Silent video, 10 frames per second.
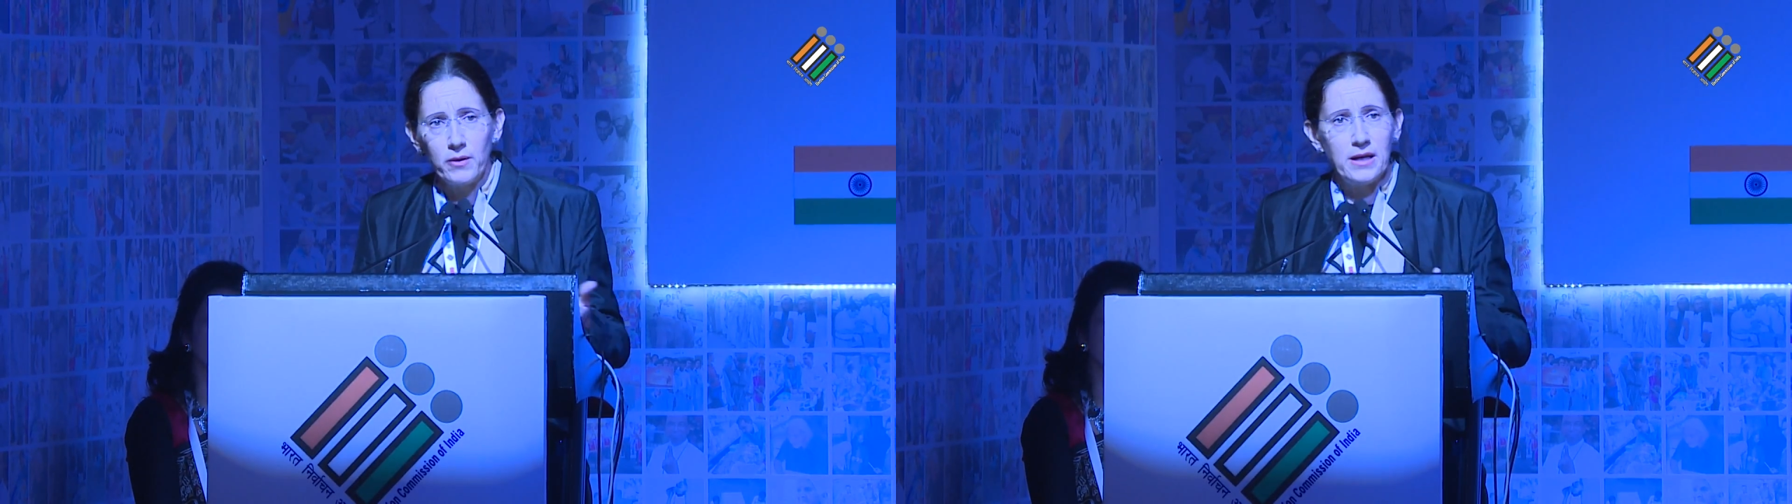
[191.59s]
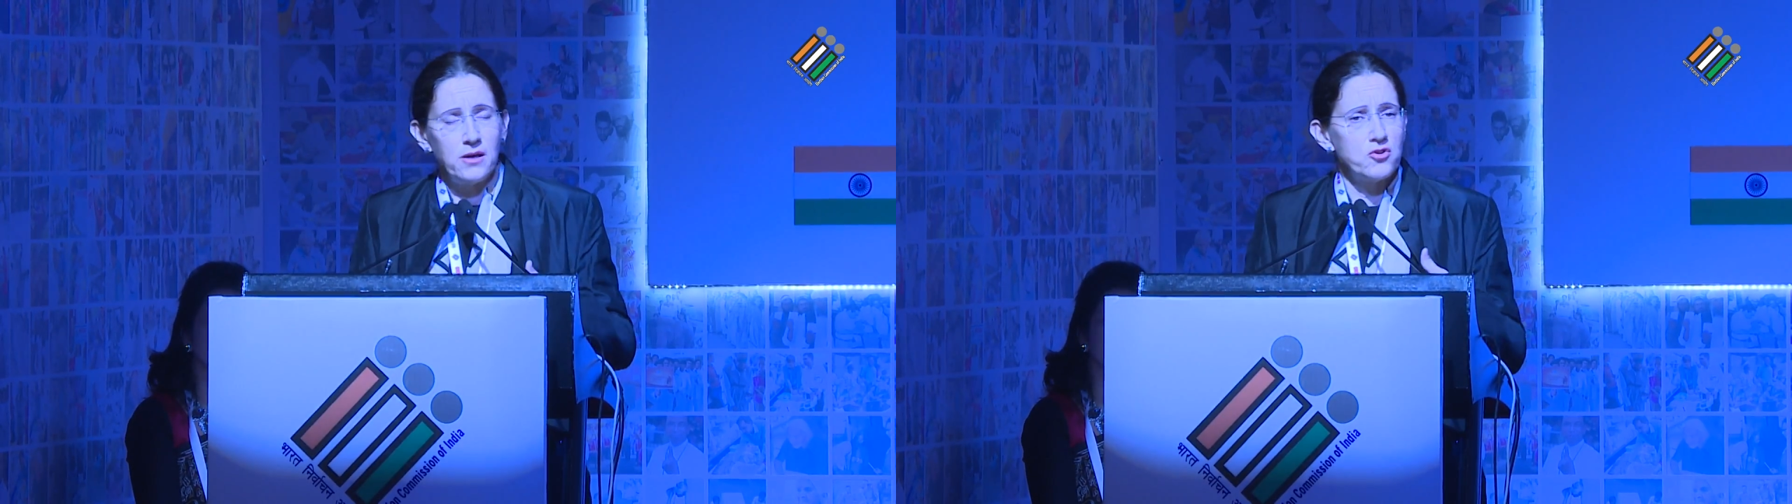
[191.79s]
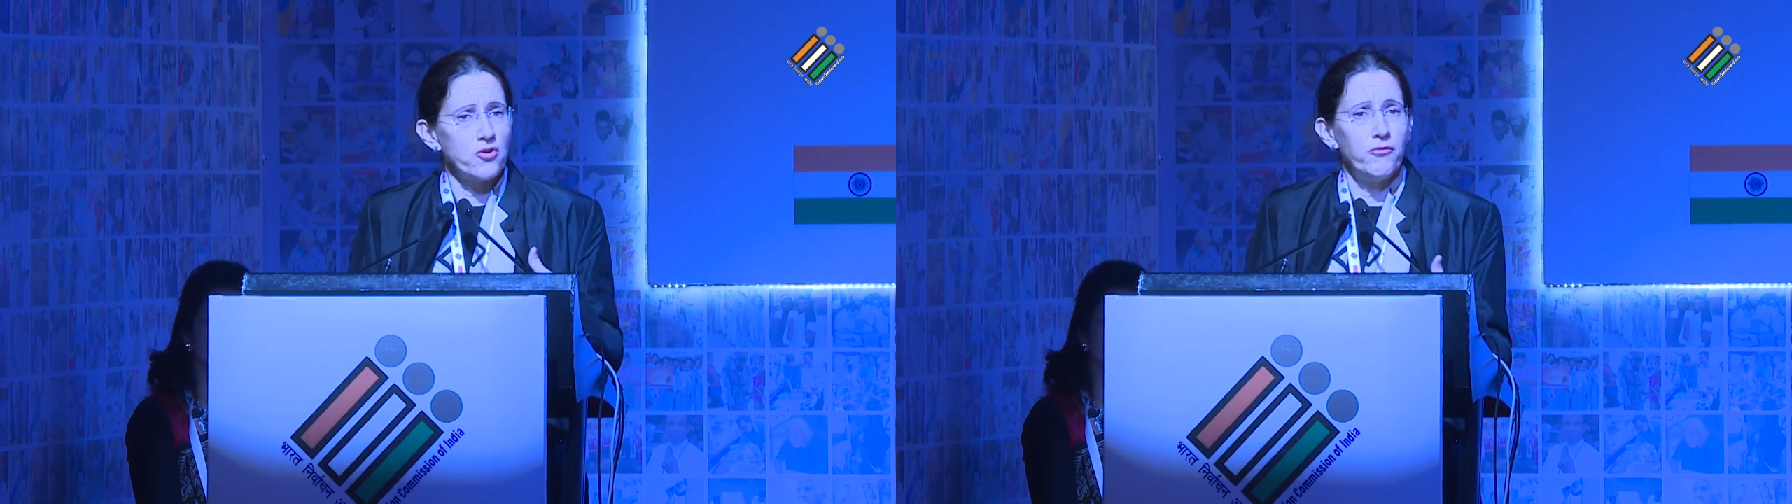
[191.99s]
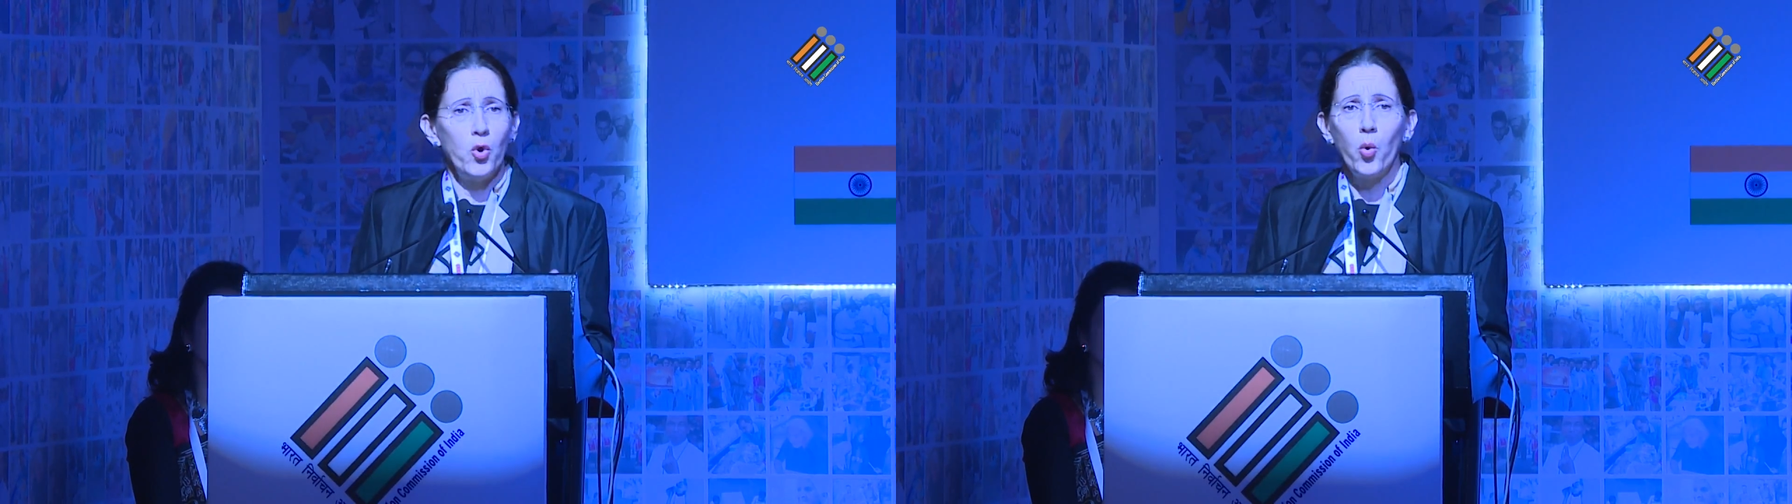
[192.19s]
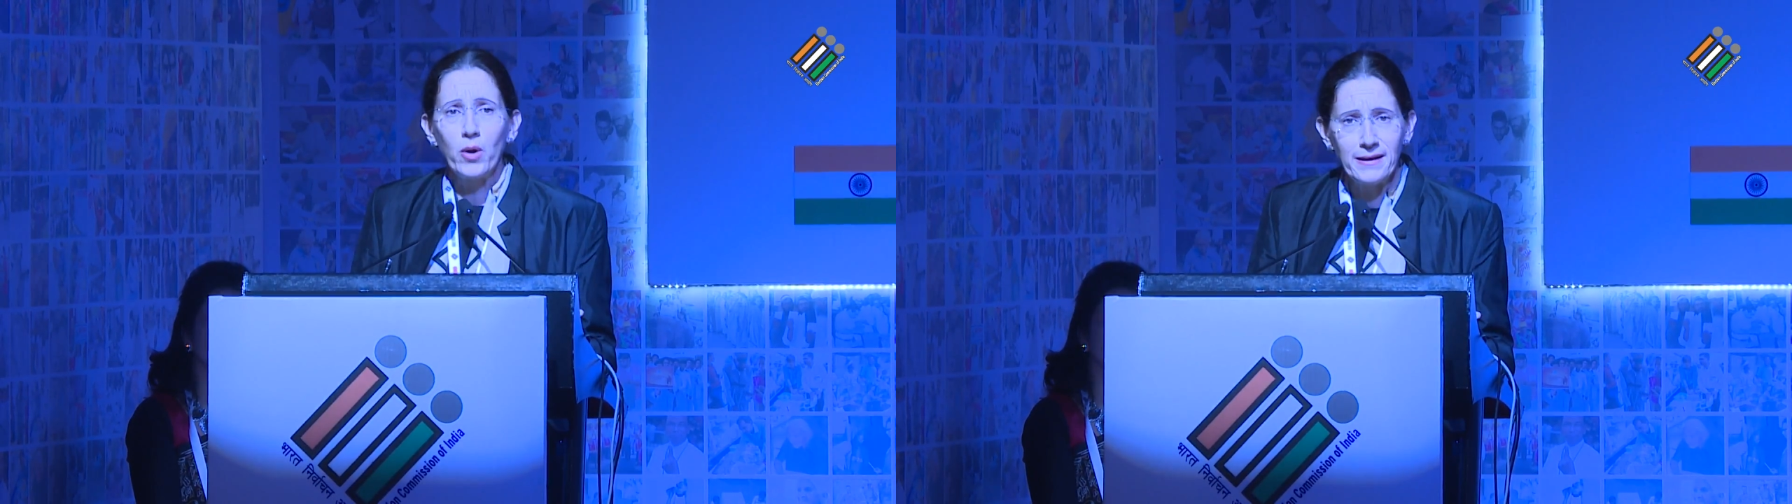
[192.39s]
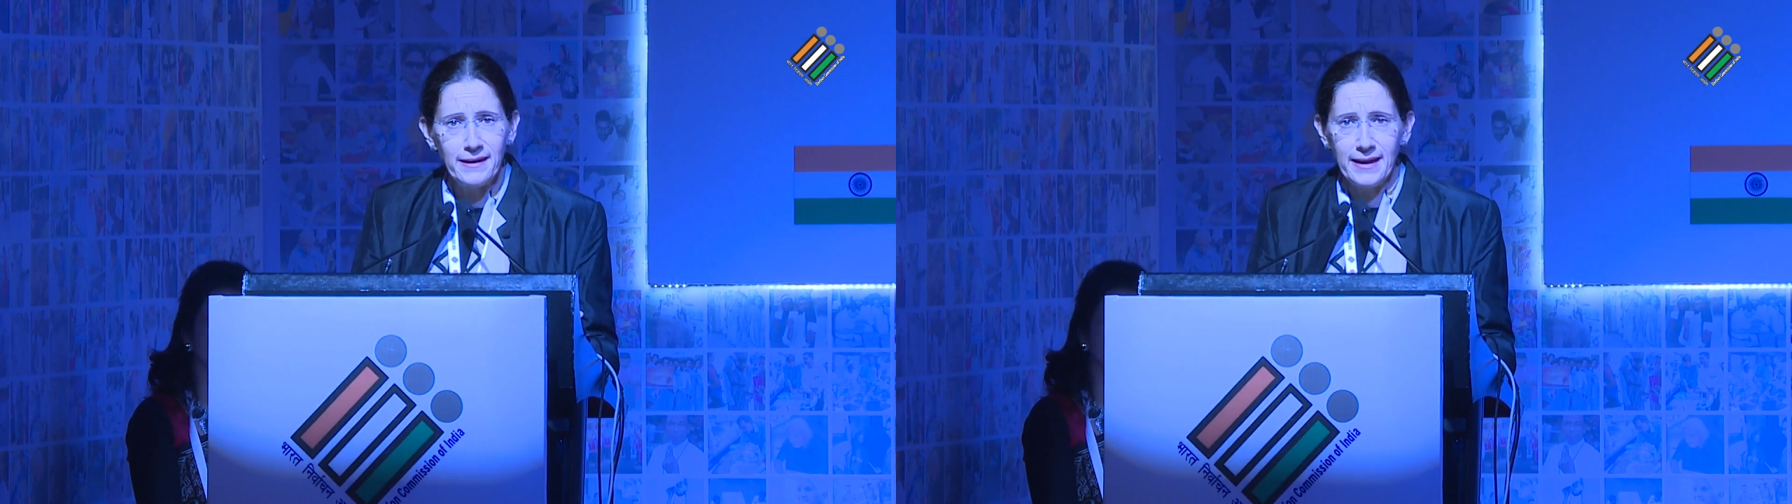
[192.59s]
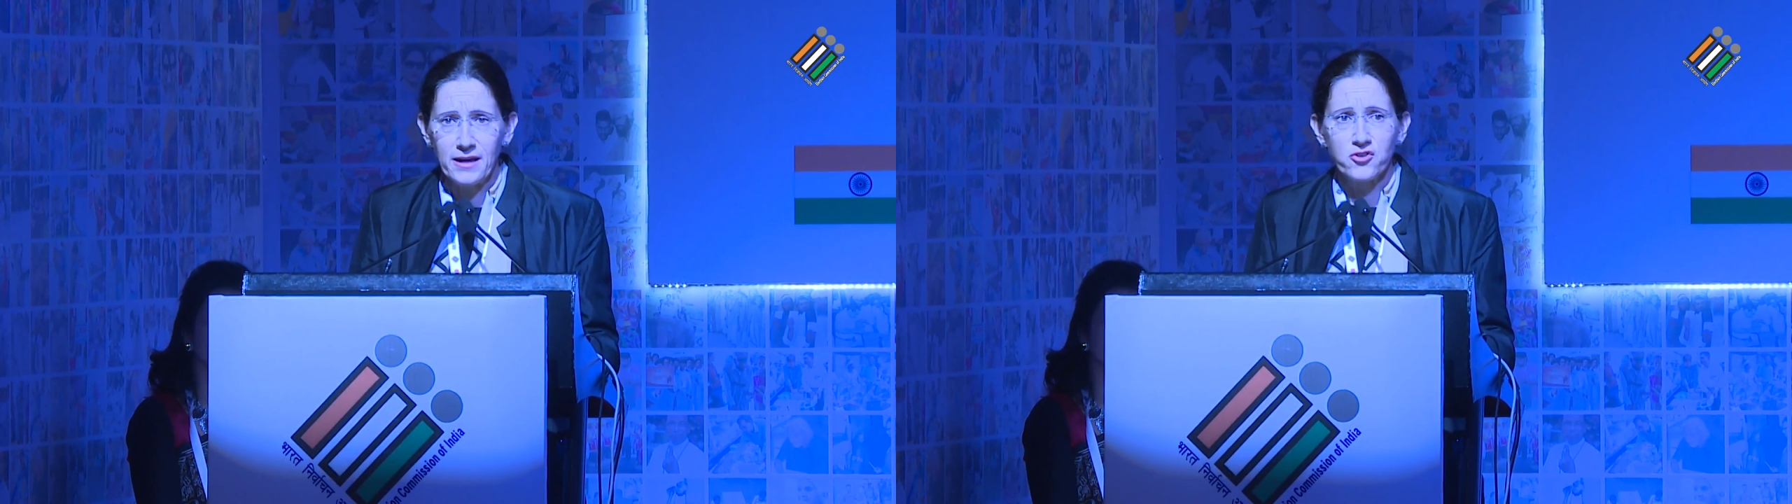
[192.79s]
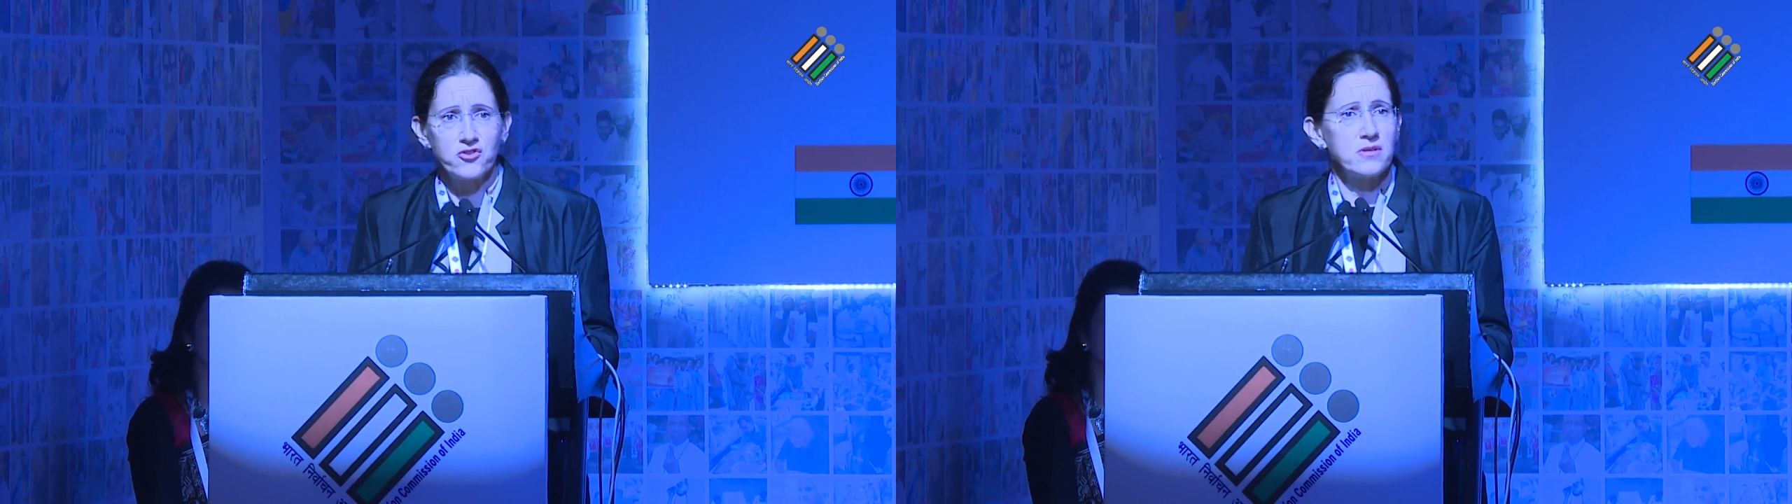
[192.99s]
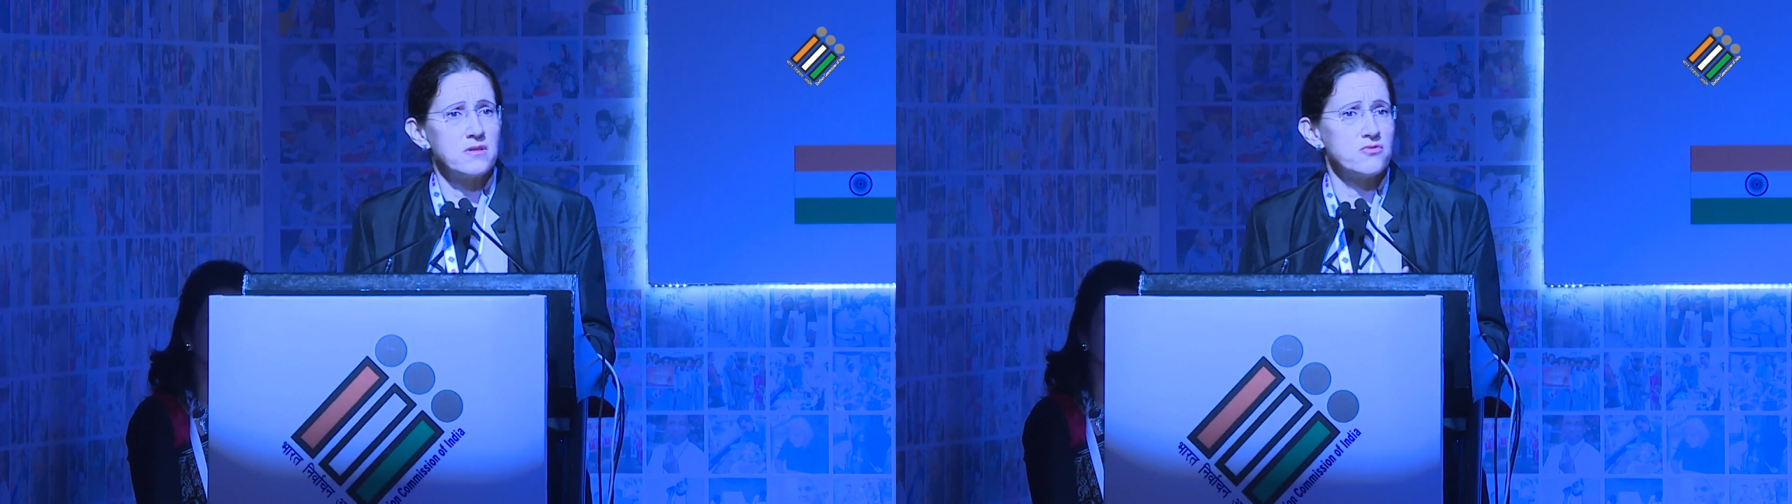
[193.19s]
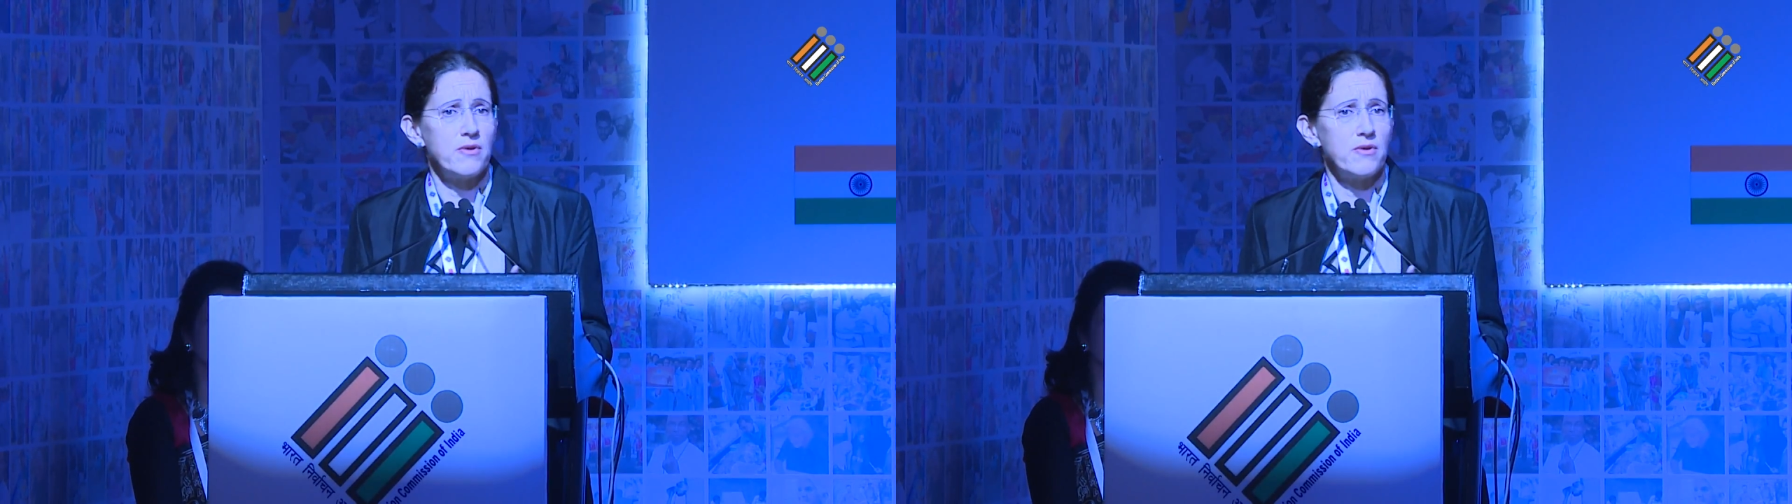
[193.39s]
range of local elections,